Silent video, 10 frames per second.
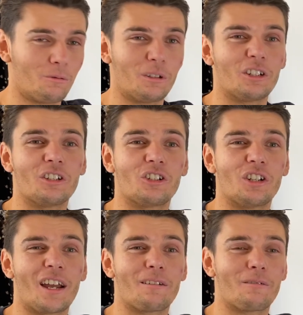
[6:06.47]
which is
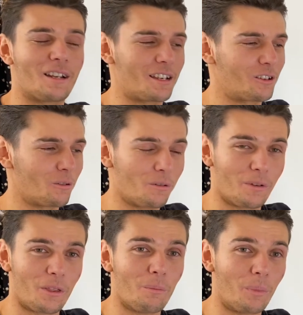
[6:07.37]
generally sort of
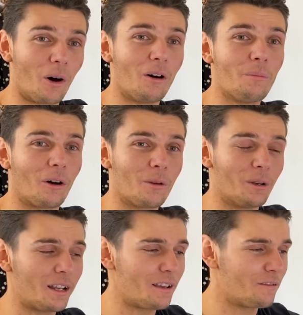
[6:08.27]
at the bottom, I
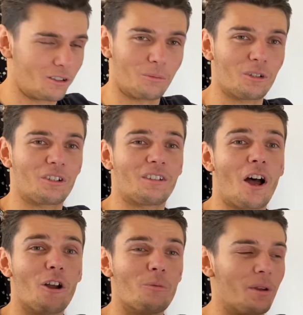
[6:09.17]
believe. So I'm just
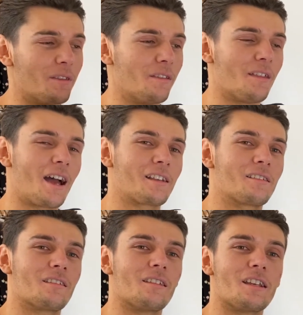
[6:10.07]
hoping that
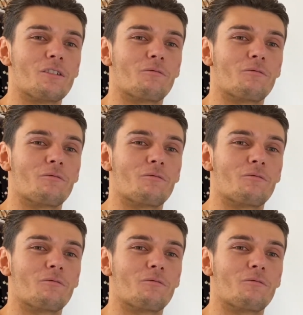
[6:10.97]
as these